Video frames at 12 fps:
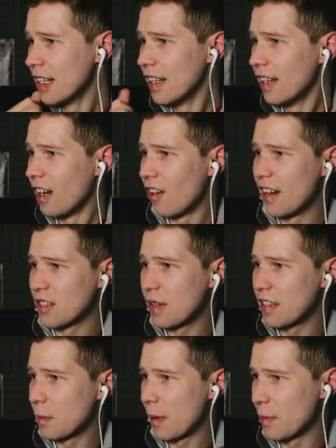Alright, so what
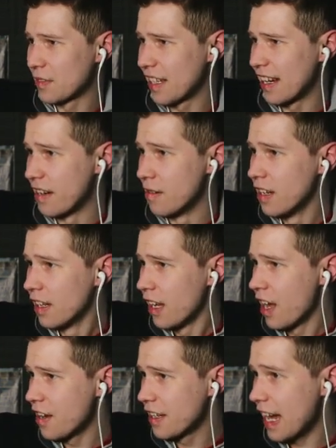else are people saying?
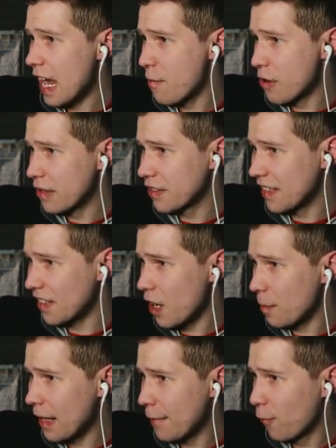Gabriel says, I
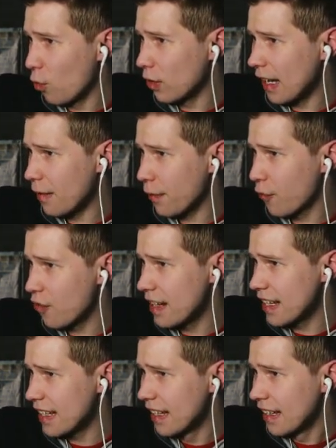play Fallout
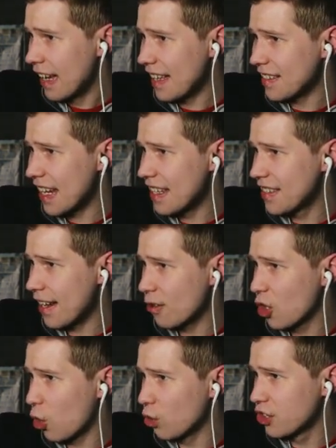3 at Intel
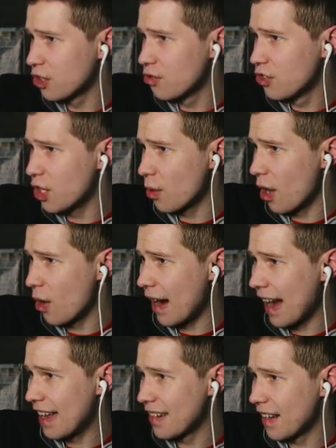Core 2 Duo
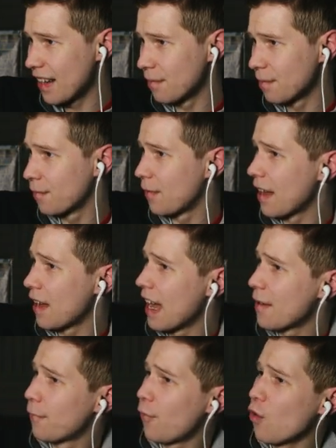and
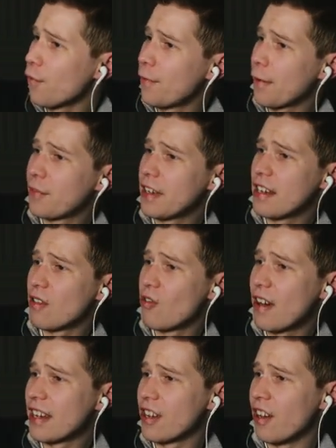450
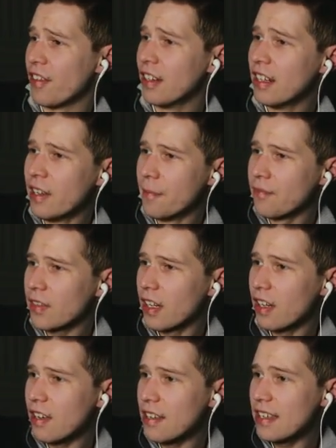Radeon.
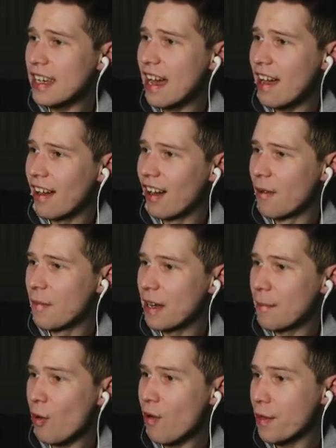Yeah, an
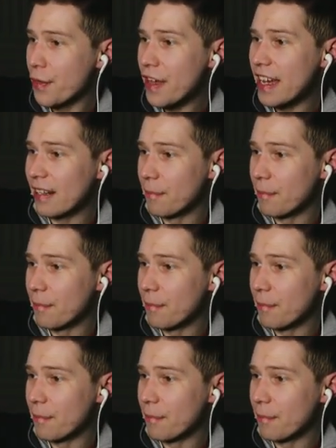important thing,